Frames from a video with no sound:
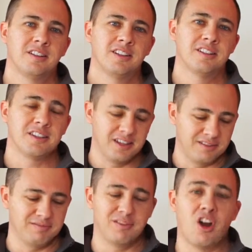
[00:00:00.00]
Is
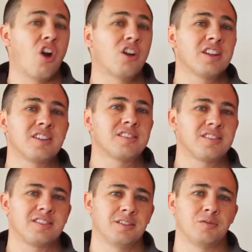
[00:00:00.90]
it
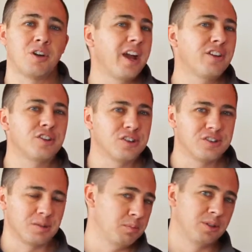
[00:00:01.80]
artists and
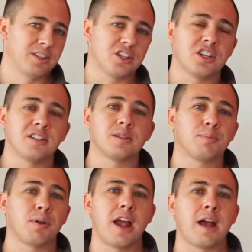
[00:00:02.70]
writers and musicians,
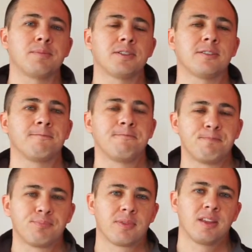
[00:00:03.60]
perhaps?
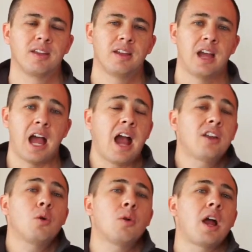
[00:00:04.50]
I
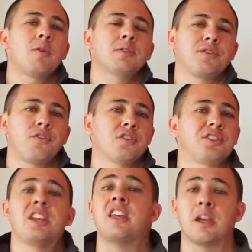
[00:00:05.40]
know when I was first
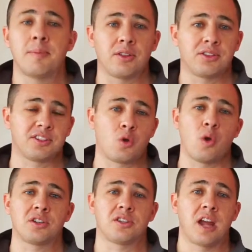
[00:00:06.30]
thinking about this
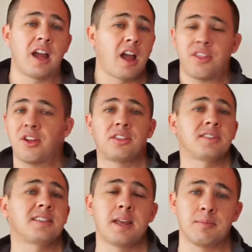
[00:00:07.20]
question, I thought the
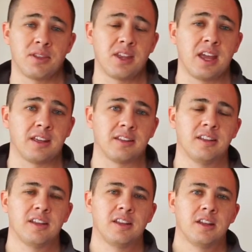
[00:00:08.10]
same thing.
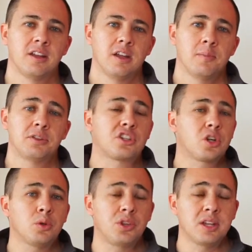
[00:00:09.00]
But the
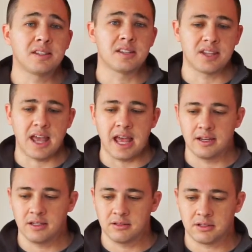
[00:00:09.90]
truth is
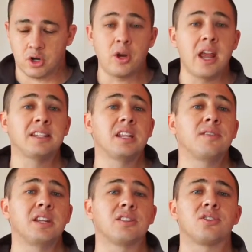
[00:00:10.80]
that
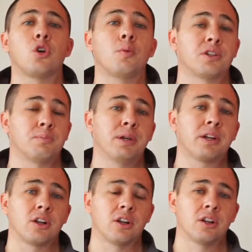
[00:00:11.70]
creativity is so much
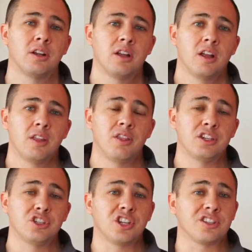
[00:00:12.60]
bigger
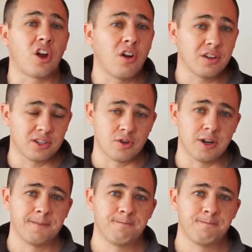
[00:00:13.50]
than just artistry.